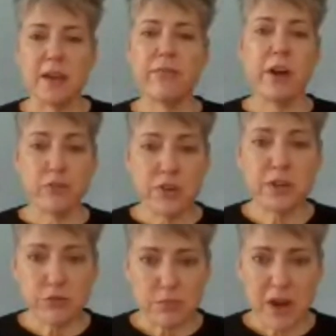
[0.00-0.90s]
And if
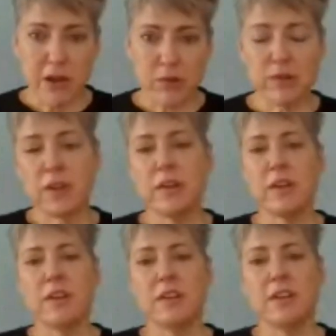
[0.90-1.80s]
100 years from now,
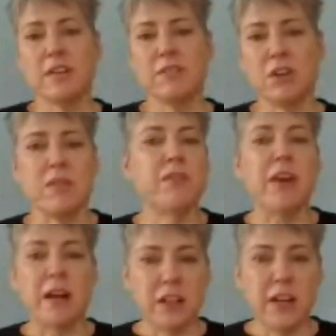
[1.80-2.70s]
you know
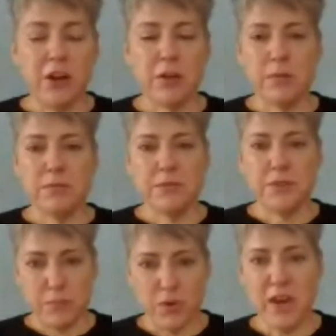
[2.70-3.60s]
they've got clean air to,
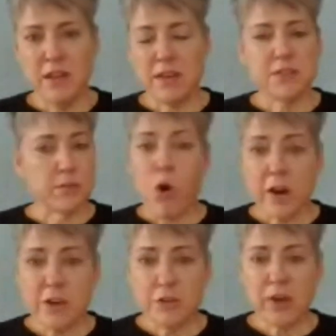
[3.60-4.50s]
to breathe and some
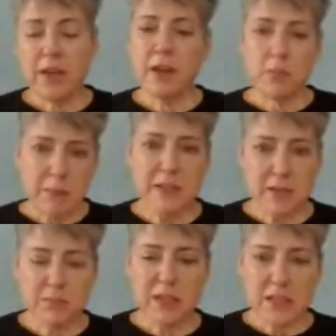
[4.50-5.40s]
water to drink and
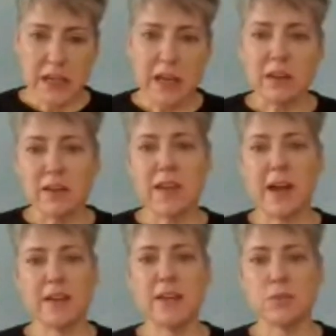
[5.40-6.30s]
maybe something to eat
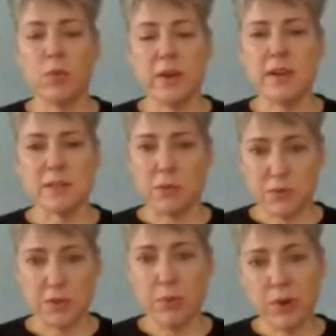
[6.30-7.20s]
that is what is
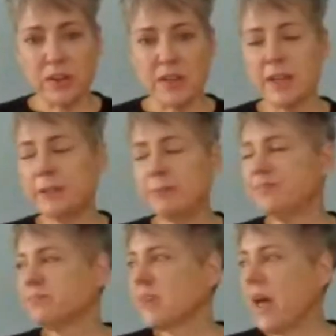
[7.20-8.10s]
most important
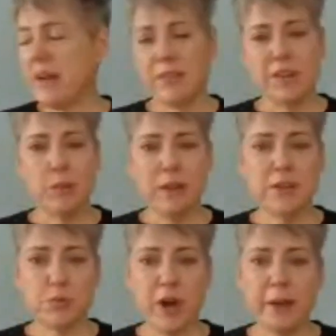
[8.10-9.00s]
and i thought
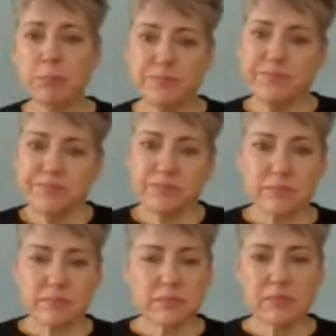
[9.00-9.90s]
well he's right
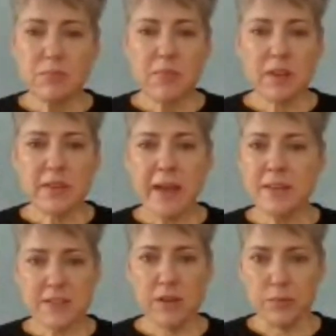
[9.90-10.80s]

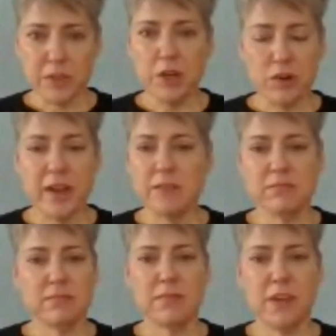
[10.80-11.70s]
that's a really
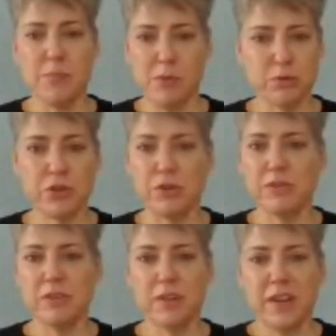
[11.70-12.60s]
great
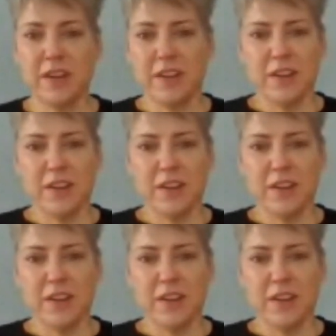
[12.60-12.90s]
emotional